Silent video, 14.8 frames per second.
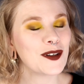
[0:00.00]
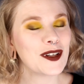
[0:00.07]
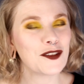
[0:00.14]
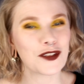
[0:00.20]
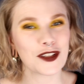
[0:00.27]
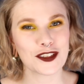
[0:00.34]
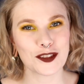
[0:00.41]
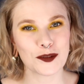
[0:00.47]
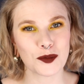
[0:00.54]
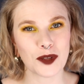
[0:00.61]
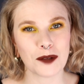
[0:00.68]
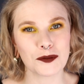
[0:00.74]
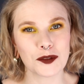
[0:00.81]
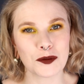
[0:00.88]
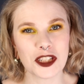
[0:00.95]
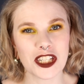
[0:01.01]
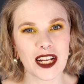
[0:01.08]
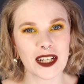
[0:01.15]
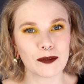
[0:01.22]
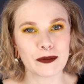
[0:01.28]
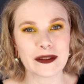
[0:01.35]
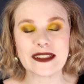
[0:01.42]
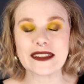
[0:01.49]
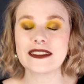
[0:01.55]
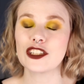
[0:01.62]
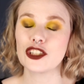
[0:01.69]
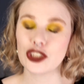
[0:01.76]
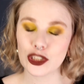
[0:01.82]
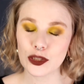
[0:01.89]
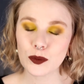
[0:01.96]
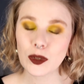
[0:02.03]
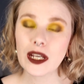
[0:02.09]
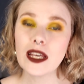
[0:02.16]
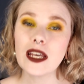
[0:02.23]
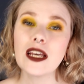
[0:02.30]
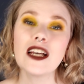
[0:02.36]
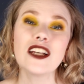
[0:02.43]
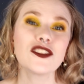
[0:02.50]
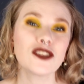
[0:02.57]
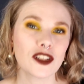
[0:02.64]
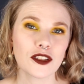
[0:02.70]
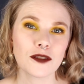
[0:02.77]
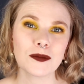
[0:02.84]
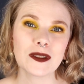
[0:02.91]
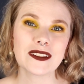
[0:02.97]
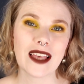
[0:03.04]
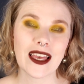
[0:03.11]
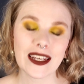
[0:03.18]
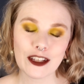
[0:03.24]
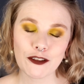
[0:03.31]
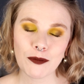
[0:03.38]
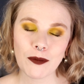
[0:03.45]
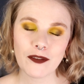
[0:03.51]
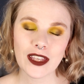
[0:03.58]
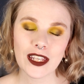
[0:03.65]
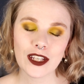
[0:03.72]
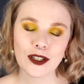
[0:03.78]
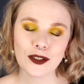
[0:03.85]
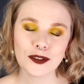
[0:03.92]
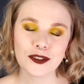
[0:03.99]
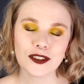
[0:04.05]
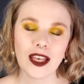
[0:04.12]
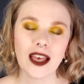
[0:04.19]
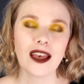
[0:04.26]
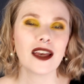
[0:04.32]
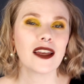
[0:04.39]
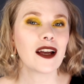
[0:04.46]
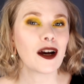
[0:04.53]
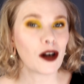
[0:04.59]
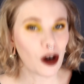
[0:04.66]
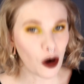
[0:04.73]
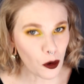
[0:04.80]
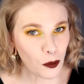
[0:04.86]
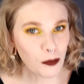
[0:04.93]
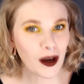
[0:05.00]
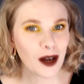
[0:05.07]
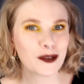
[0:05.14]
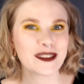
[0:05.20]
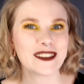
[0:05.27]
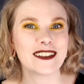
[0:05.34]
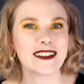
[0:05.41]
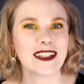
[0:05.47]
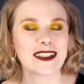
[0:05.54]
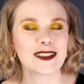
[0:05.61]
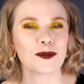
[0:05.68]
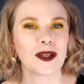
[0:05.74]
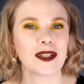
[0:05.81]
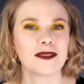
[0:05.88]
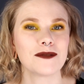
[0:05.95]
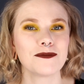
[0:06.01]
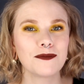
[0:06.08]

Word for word: If you're not subscribed to my channel, please do. So you don't miss any of my videos. And I hope I will see you in the next one.